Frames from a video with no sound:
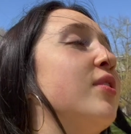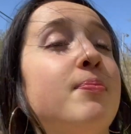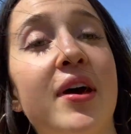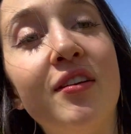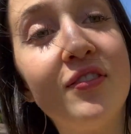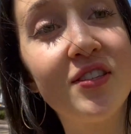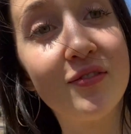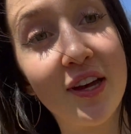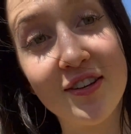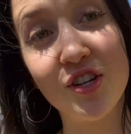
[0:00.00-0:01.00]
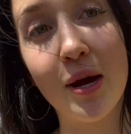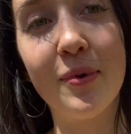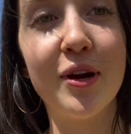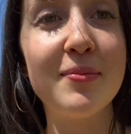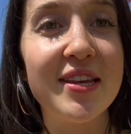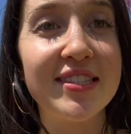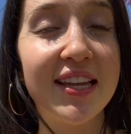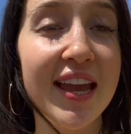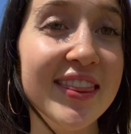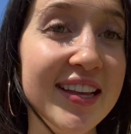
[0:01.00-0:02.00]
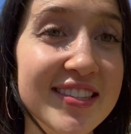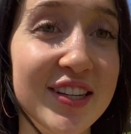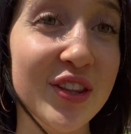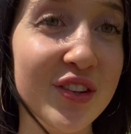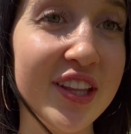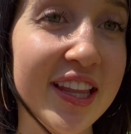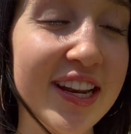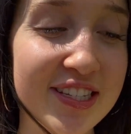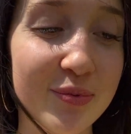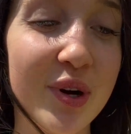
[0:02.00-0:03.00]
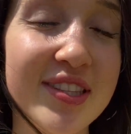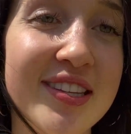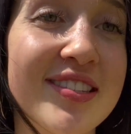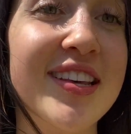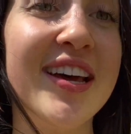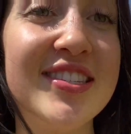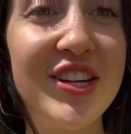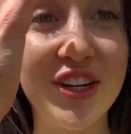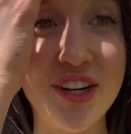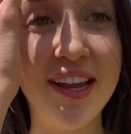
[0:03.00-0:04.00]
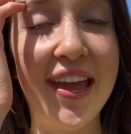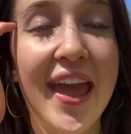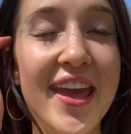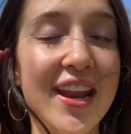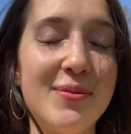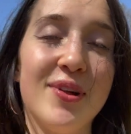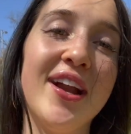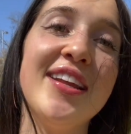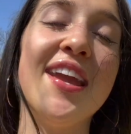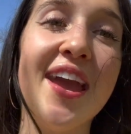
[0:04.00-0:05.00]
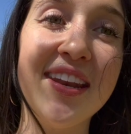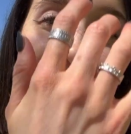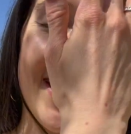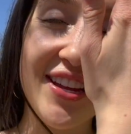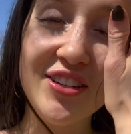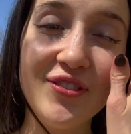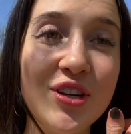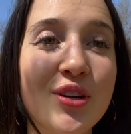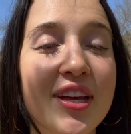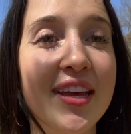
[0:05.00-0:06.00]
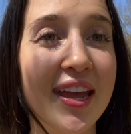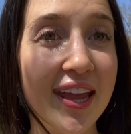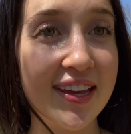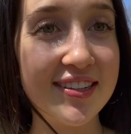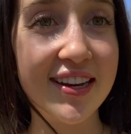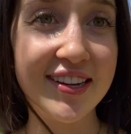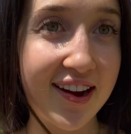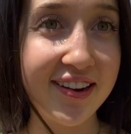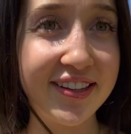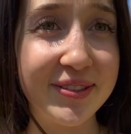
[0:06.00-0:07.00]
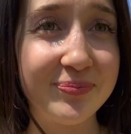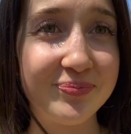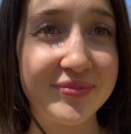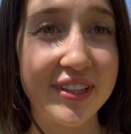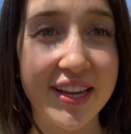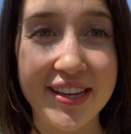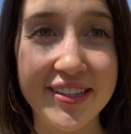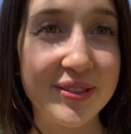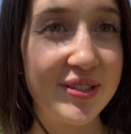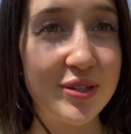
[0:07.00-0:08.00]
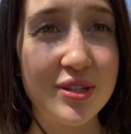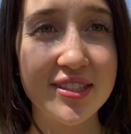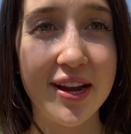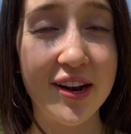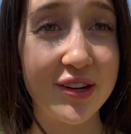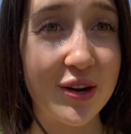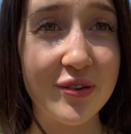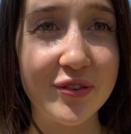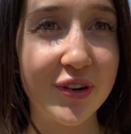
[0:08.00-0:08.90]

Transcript: benefits of that job are amazing, and that's another thing that I did want since last year, and I applied again, and I interviewed, and I got it. Like, you just gotta go for